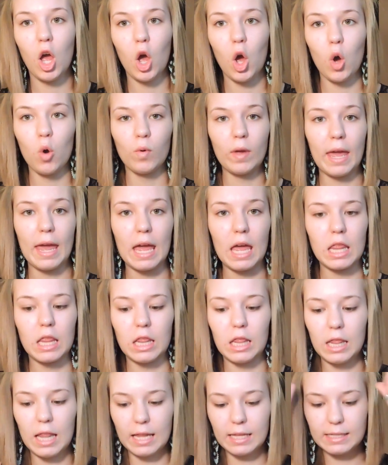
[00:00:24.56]
Okay,
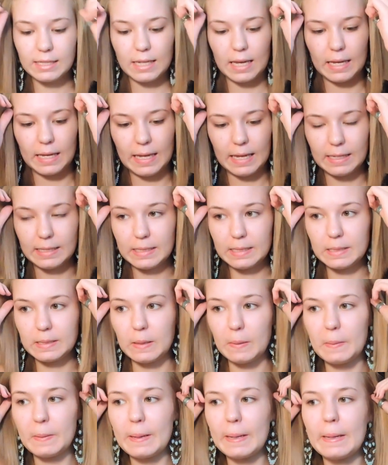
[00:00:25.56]
let's get
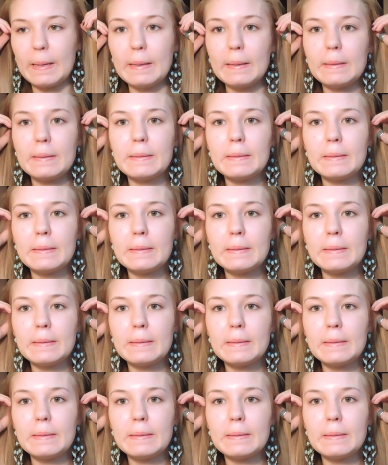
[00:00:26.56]
started.